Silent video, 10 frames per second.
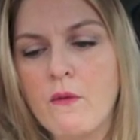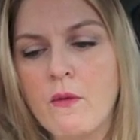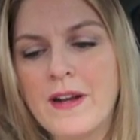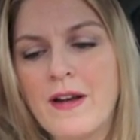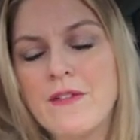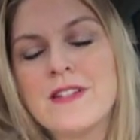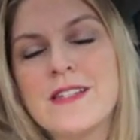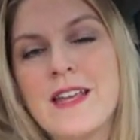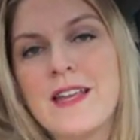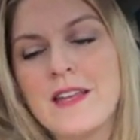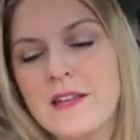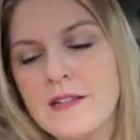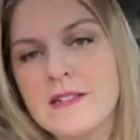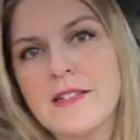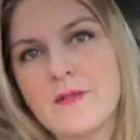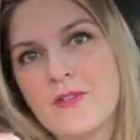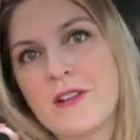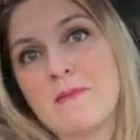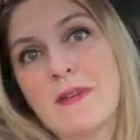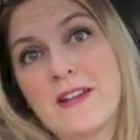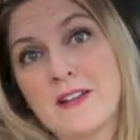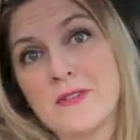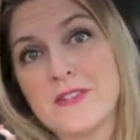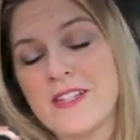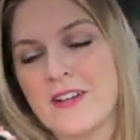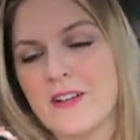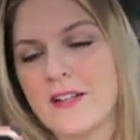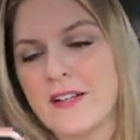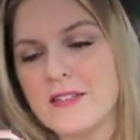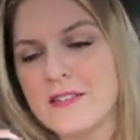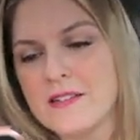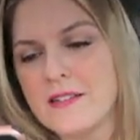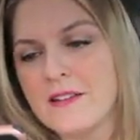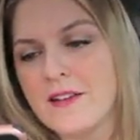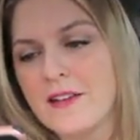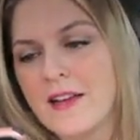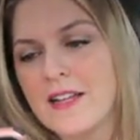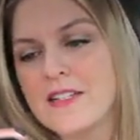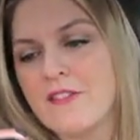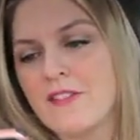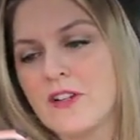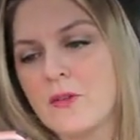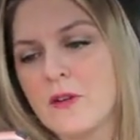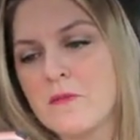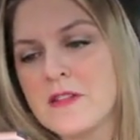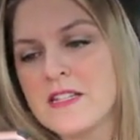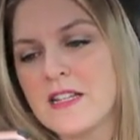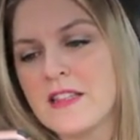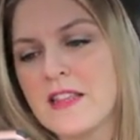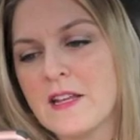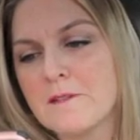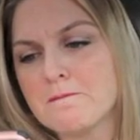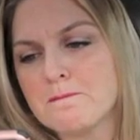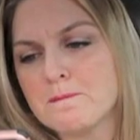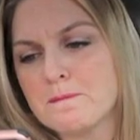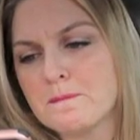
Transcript: what I would say is, and I'm reading my notes here because I definitely don't want to miss anything.